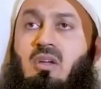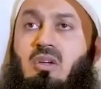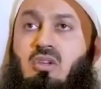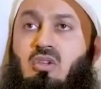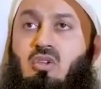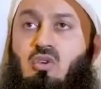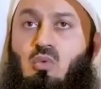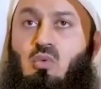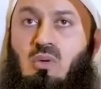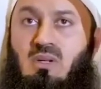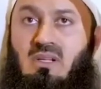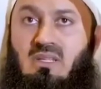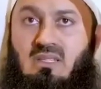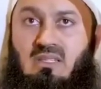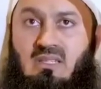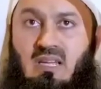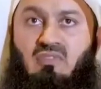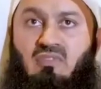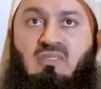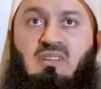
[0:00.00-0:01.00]
you will
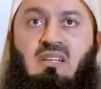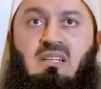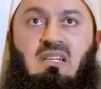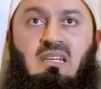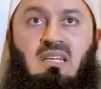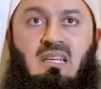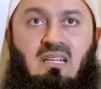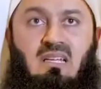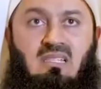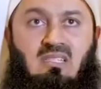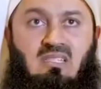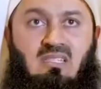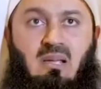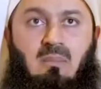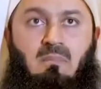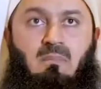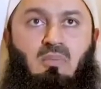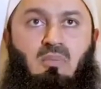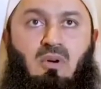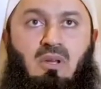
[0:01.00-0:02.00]
definitely at
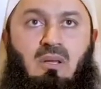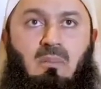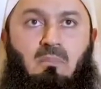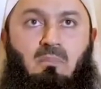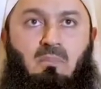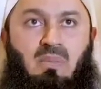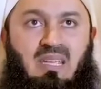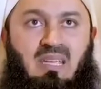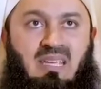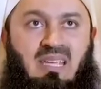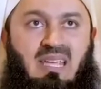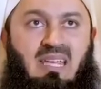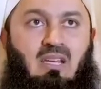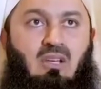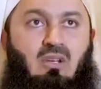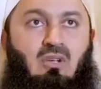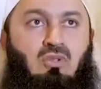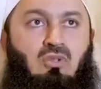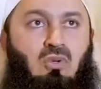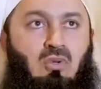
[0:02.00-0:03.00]
some point
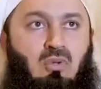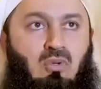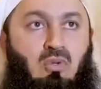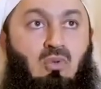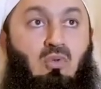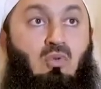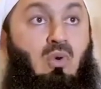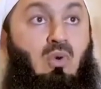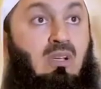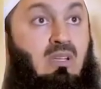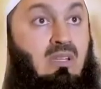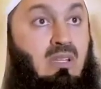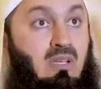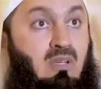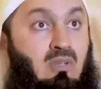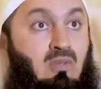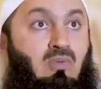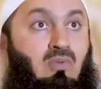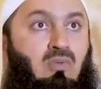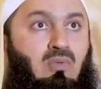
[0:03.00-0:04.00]
begin to do what they
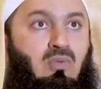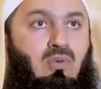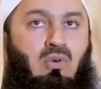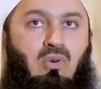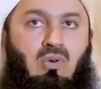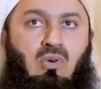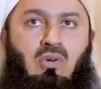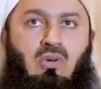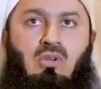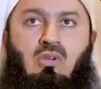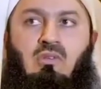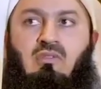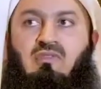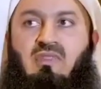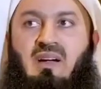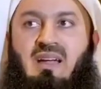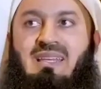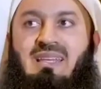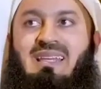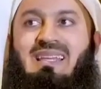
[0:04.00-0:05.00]
do, or you
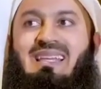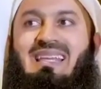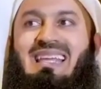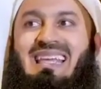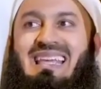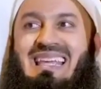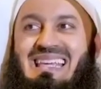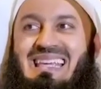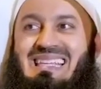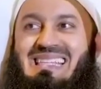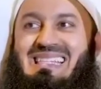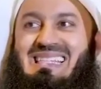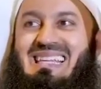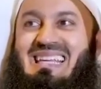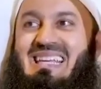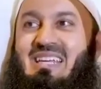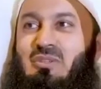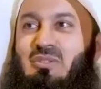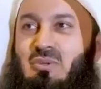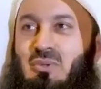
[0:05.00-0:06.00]
find it
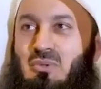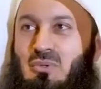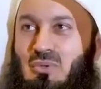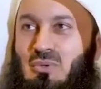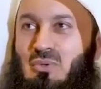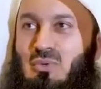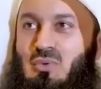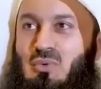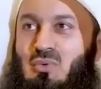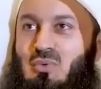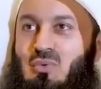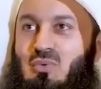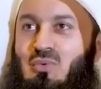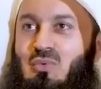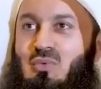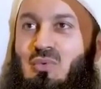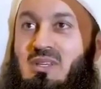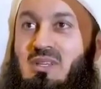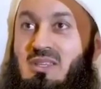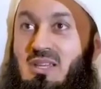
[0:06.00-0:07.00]
easy to do
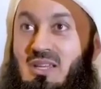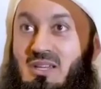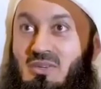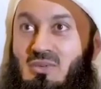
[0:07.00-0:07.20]
what they